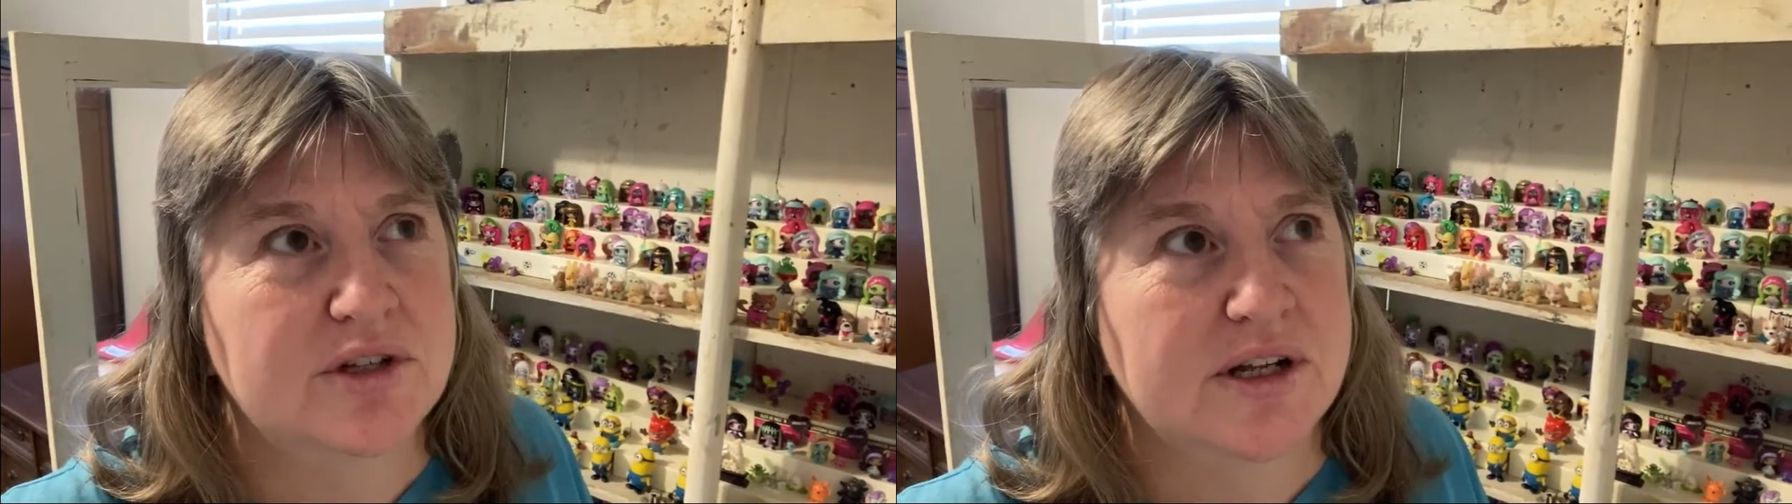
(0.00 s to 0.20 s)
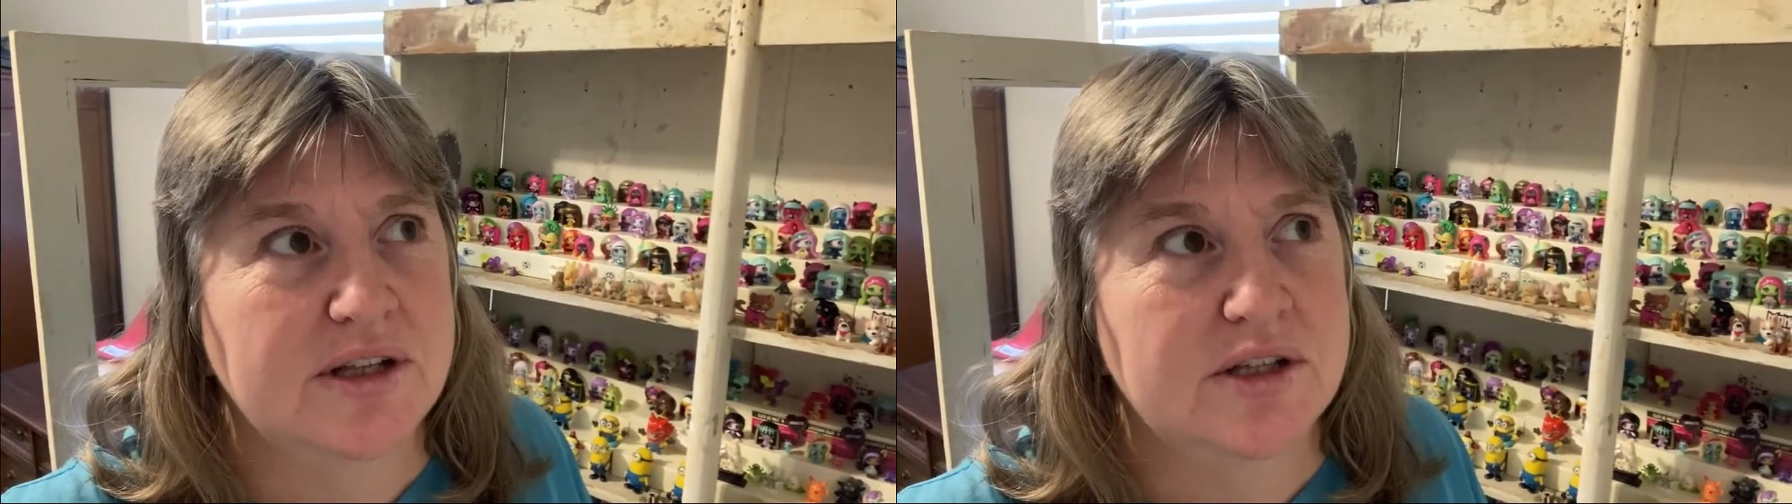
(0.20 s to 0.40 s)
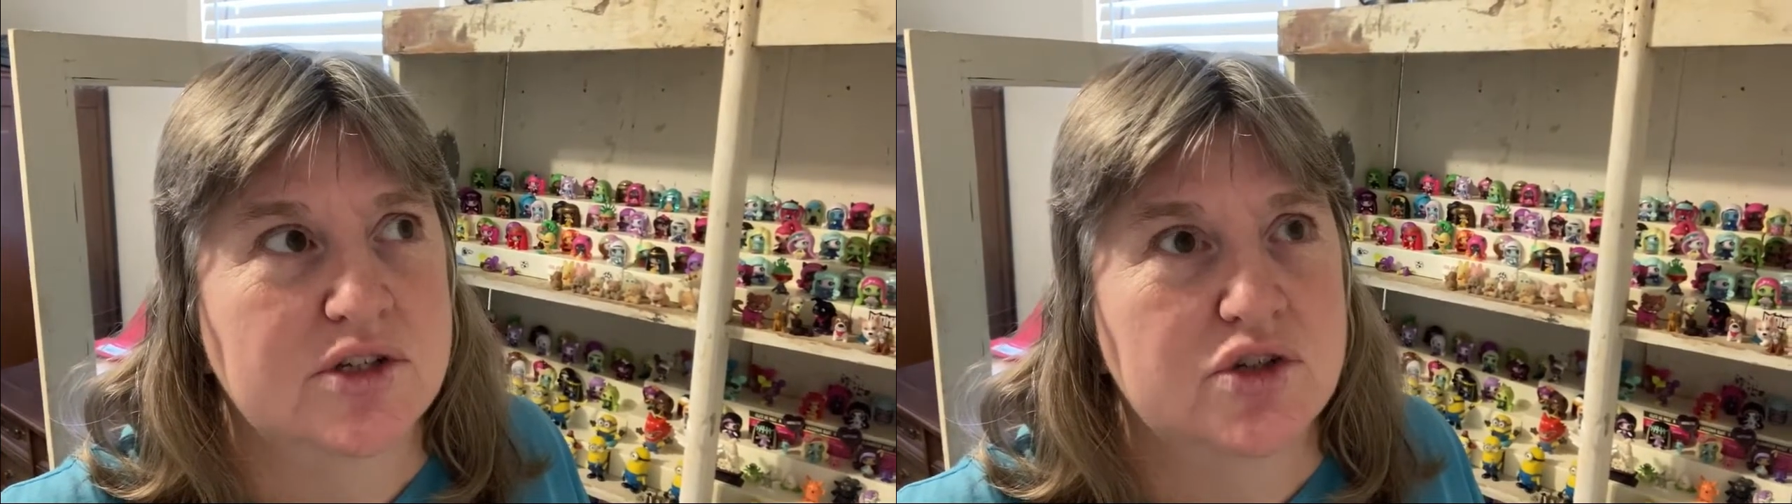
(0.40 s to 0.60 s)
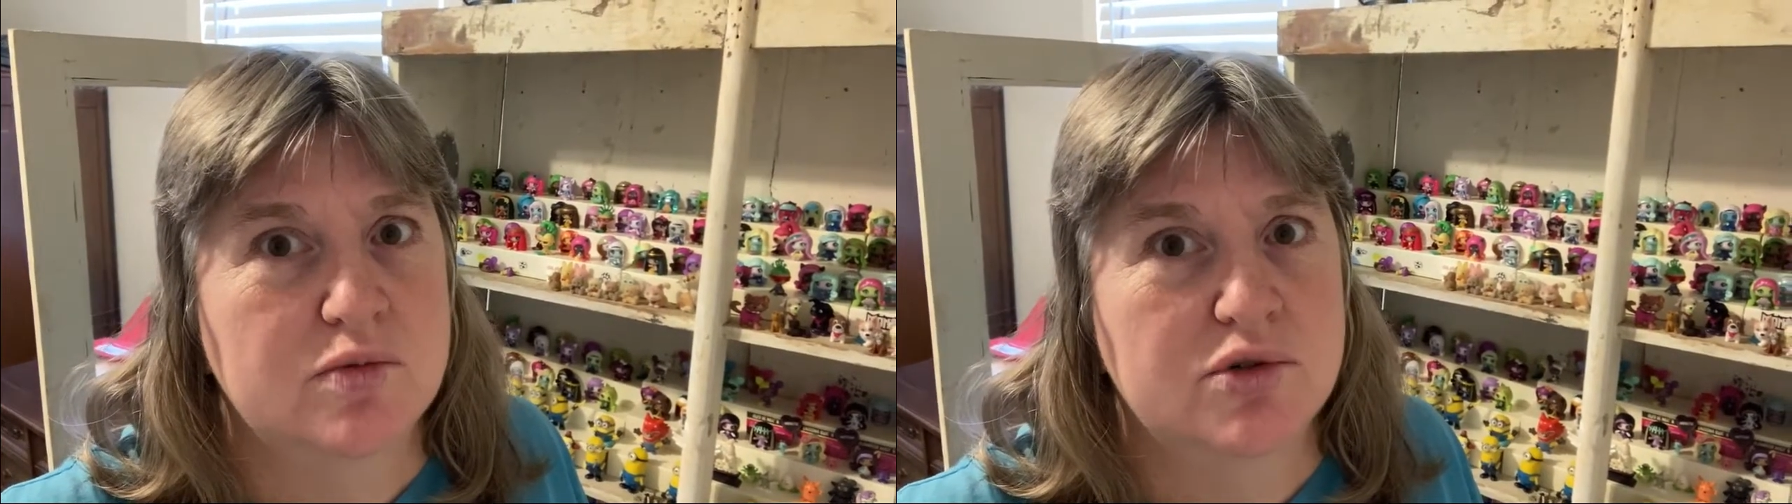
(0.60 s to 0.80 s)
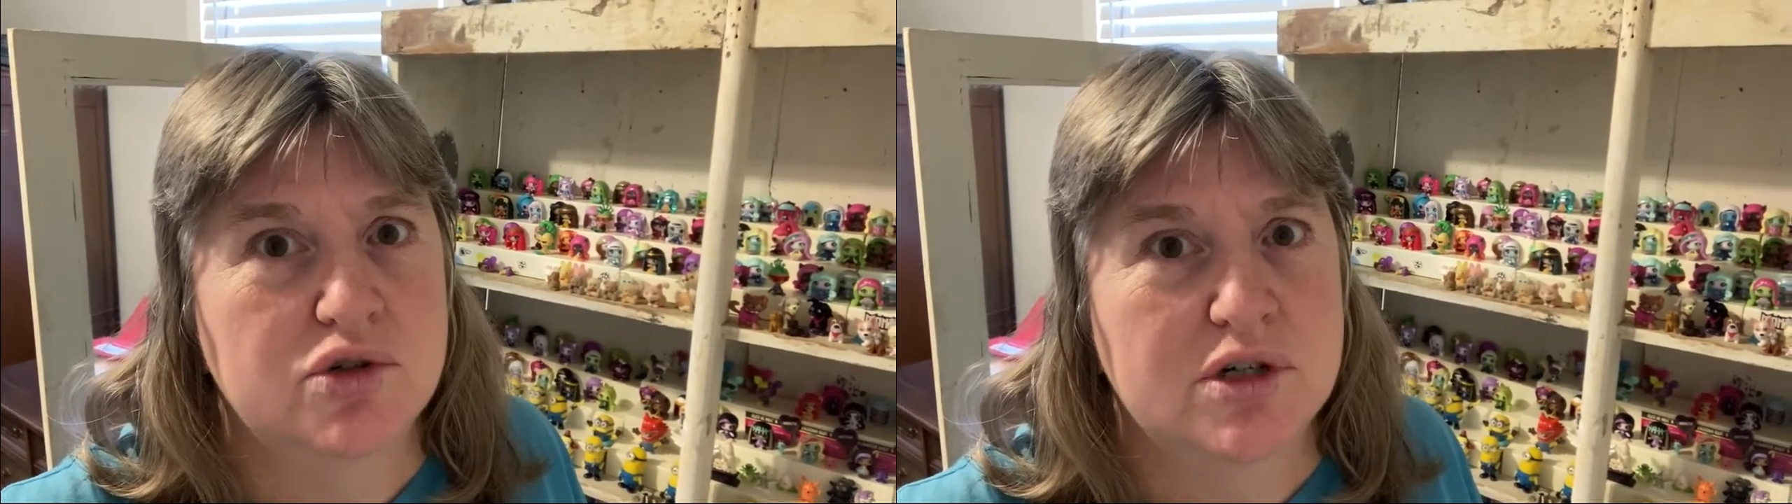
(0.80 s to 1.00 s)
like the
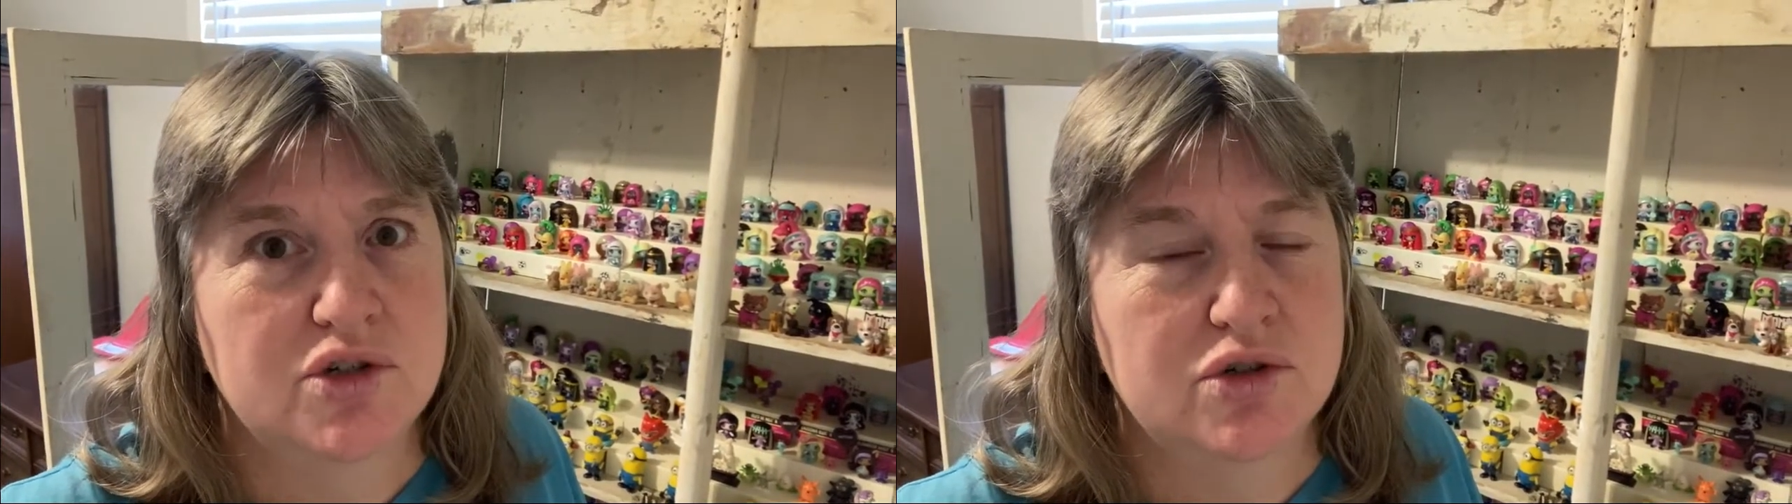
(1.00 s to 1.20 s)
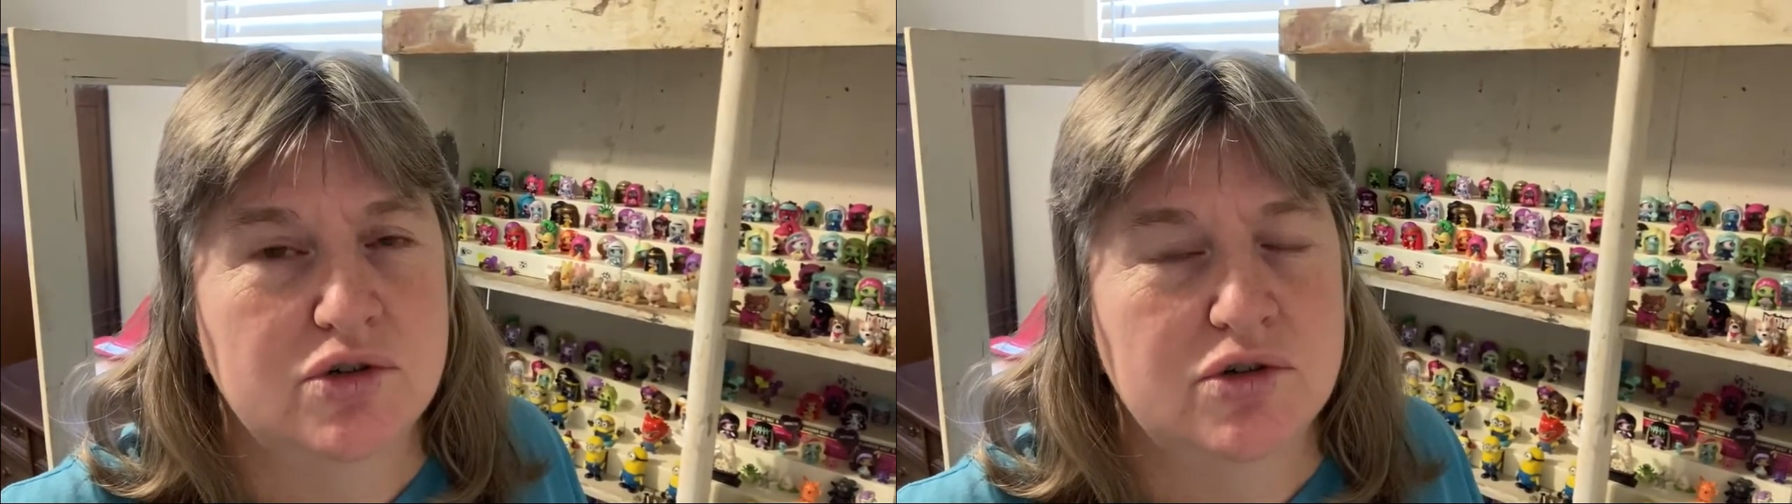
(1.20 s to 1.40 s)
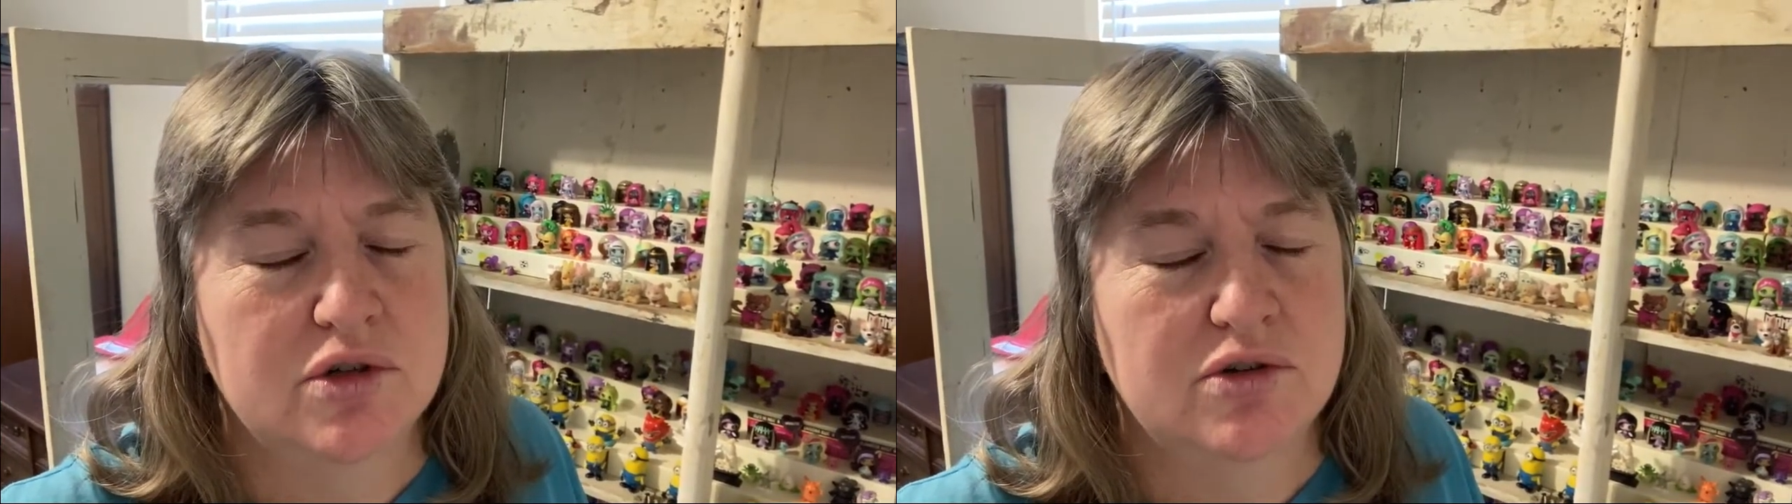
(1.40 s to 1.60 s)
Super Treasure,